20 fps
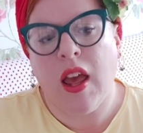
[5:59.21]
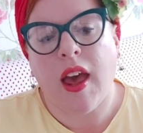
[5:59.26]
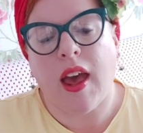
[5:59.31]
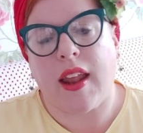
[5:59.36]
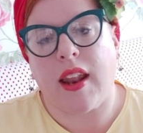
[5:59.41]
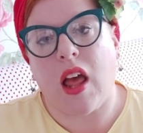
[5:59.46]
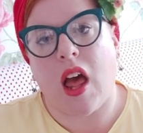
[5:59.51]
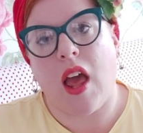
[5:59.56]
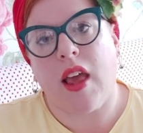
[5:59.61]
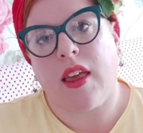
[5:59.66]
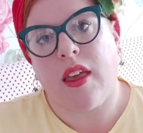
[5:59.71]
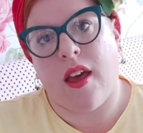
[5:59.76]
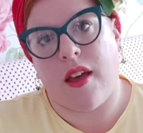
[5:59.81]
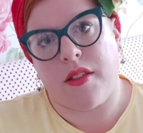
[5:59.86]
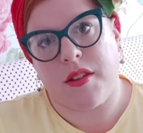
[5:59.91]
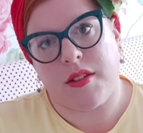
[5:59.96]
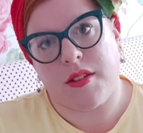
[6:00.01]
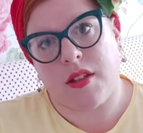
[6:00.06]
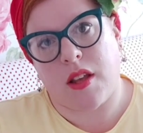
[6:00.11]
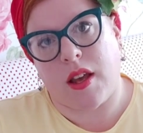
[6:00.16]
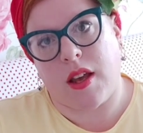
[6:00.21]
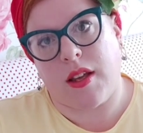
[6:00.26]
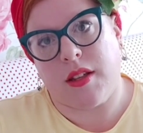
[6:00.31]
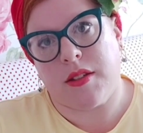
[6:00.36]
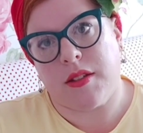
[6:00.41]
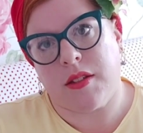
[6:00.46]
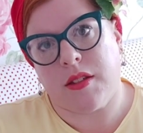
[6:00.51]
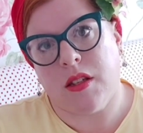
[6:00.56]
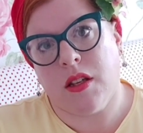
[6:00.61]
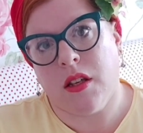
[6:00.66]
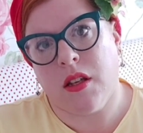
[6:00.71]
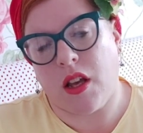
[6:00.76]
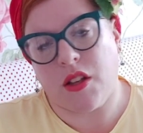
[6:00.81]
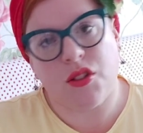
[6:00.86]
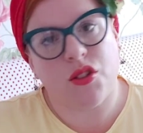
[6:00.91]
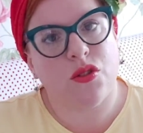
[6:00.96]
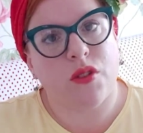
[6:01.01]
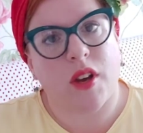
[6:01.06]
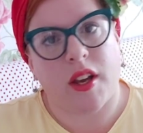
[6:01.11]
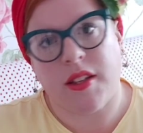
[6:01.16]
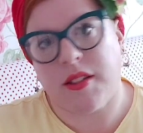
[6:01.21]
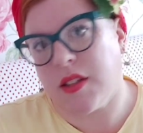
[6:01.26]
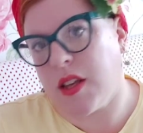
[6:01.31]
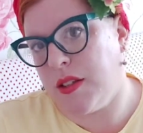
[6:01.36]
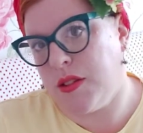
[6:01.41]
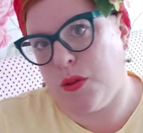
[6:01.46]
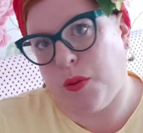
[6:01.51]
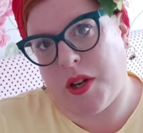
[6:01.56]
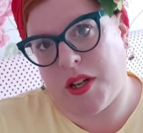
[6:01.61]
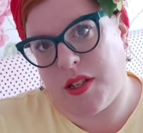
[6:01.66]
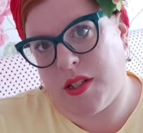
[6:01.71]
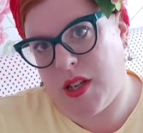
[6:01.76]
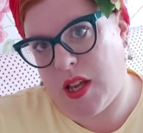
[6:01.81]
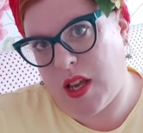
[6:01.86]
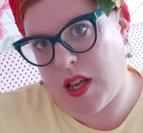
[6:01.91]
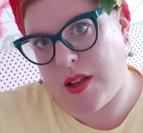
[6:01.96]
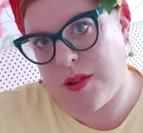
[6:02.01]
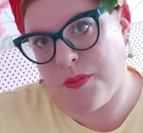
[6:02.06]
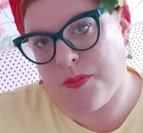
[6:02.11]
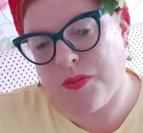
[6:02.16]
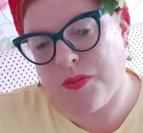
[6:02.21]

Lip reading: and I cut the size, a straight size 20.